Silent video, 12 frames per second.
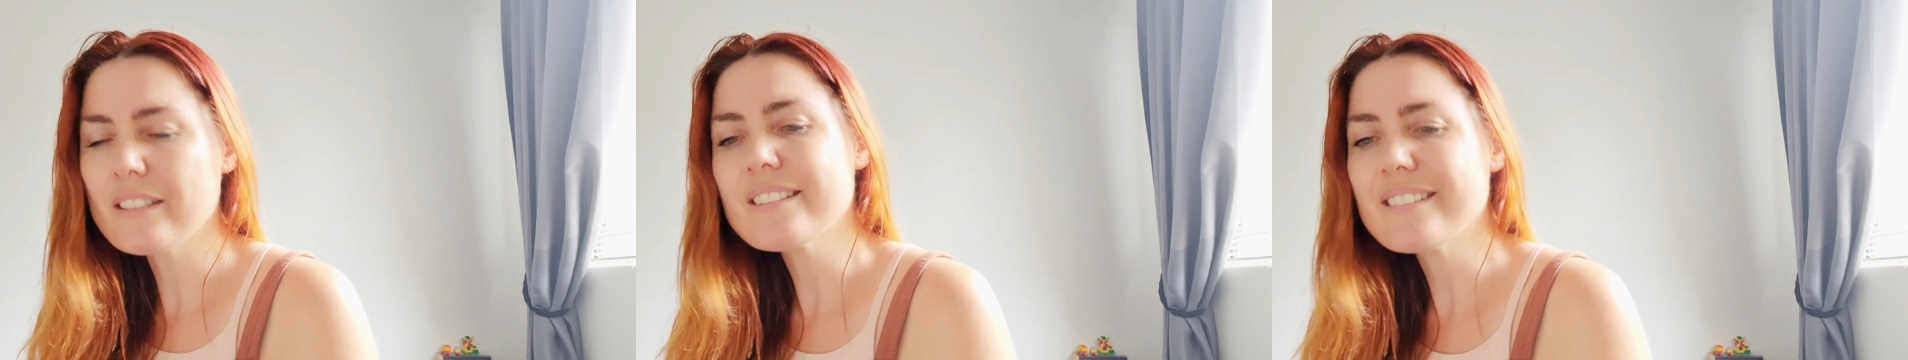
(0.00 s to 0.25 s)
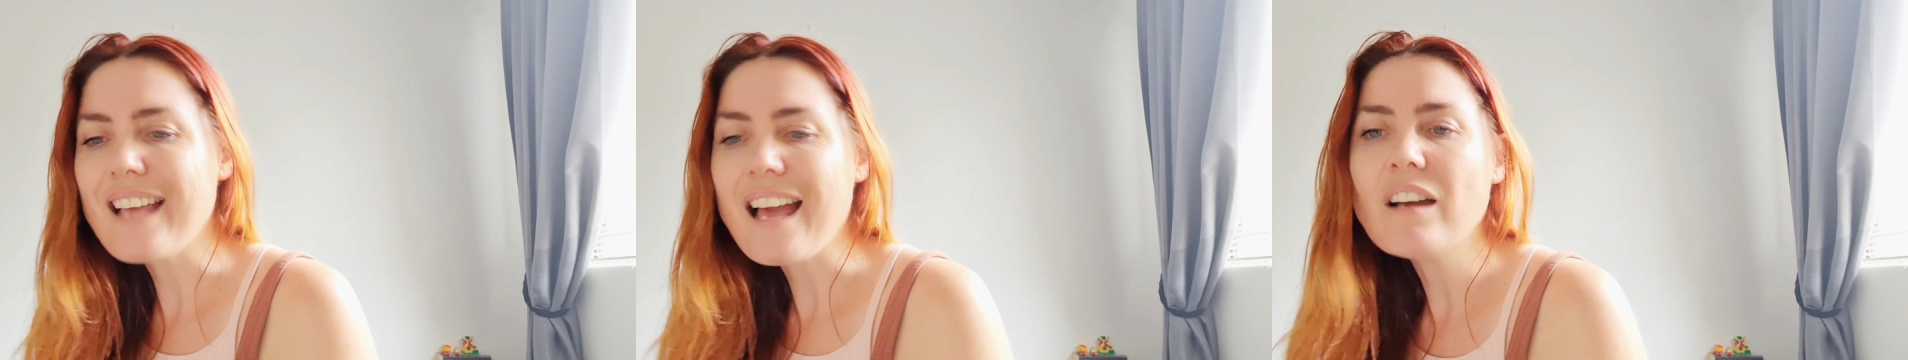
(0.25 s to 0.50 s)

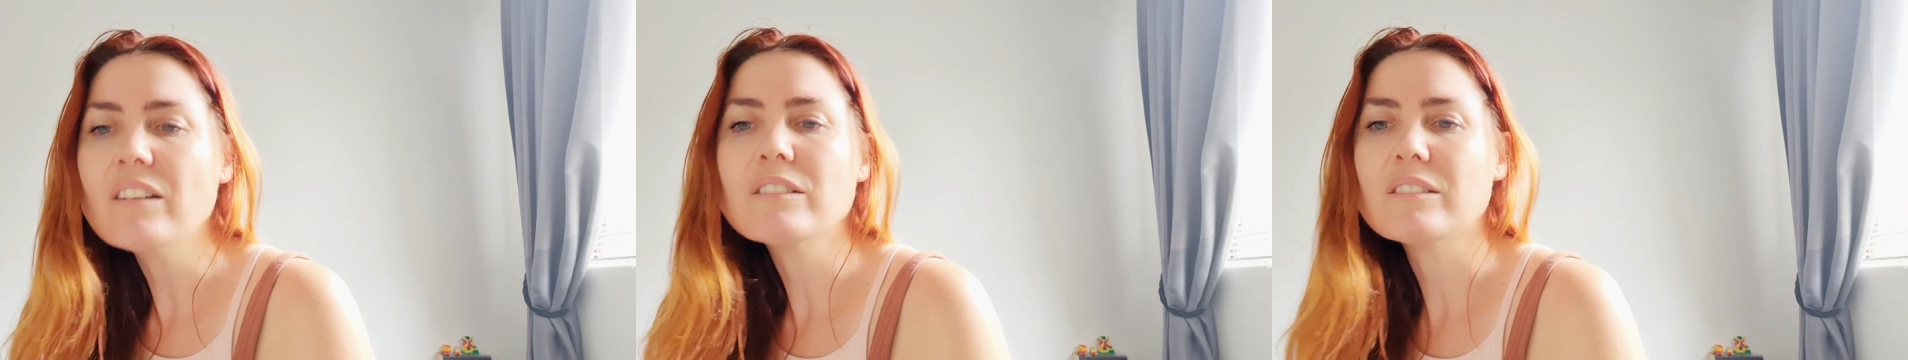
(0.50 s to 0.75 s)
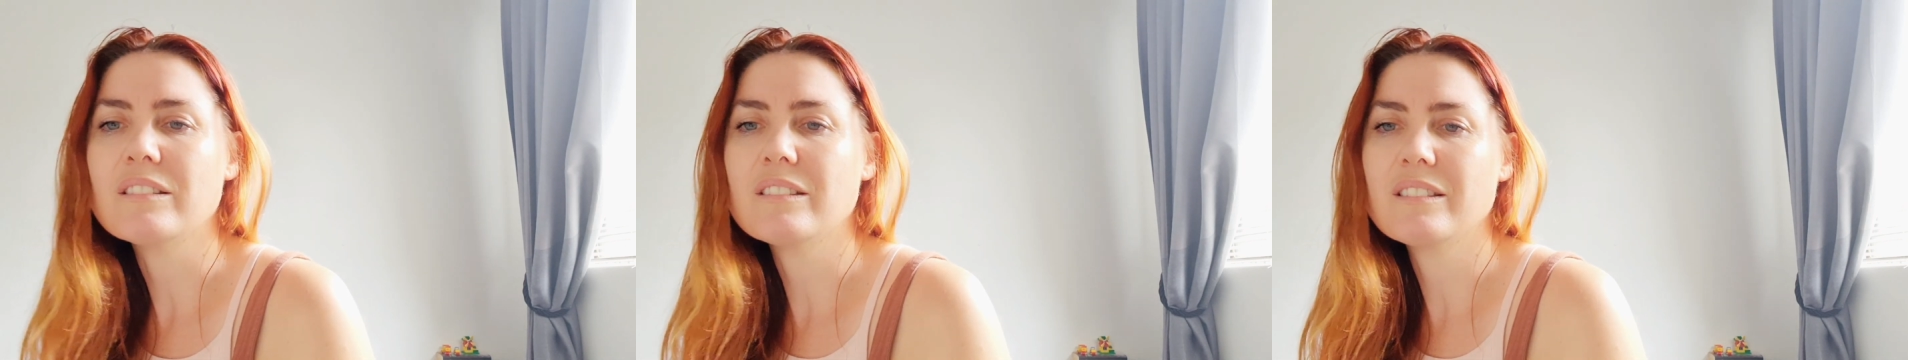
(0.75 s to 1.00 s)

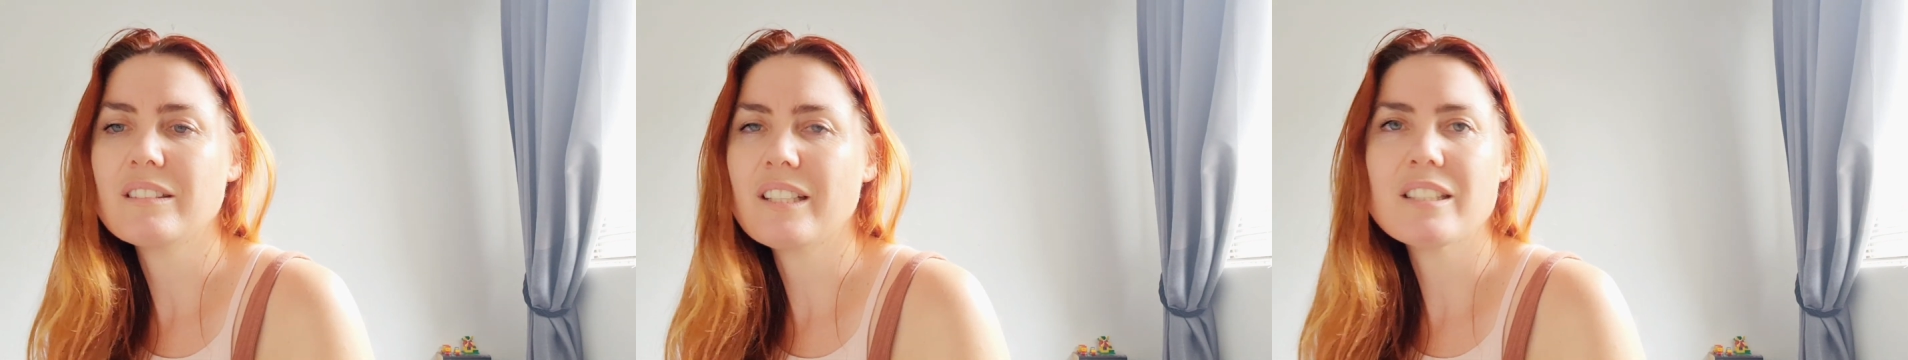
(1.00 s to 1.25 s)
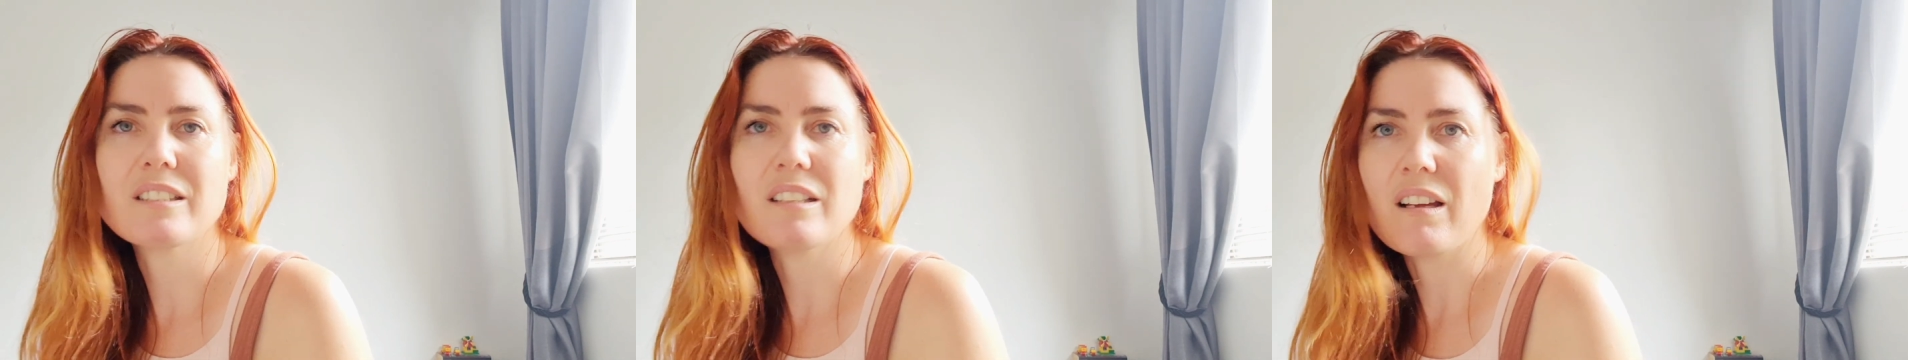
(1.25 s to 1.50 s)
sound as
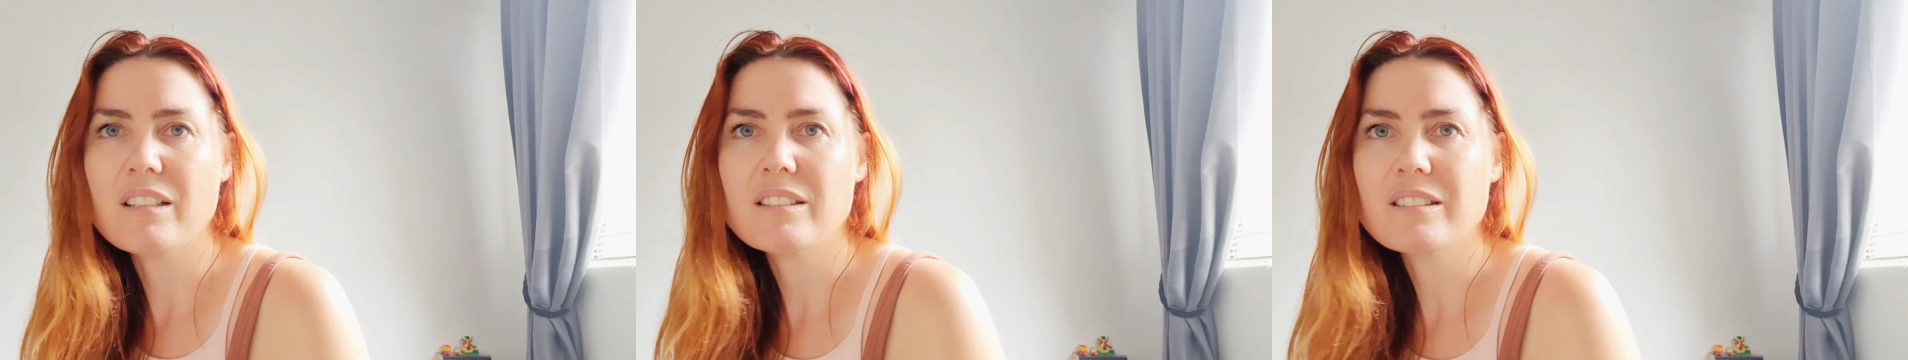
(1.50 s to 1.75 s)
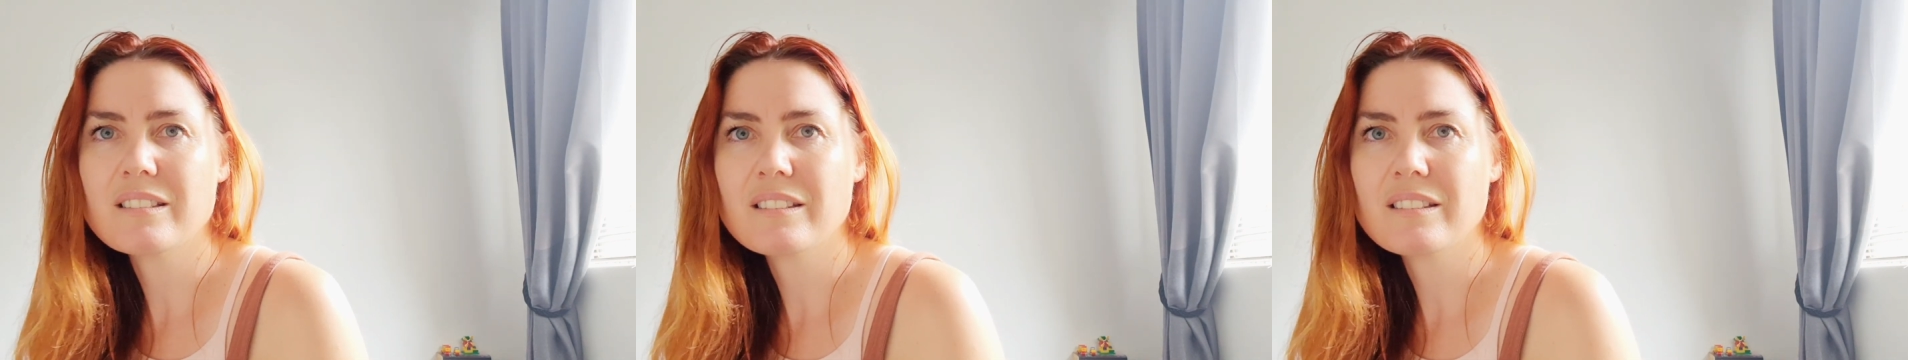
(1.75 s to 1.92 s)
nice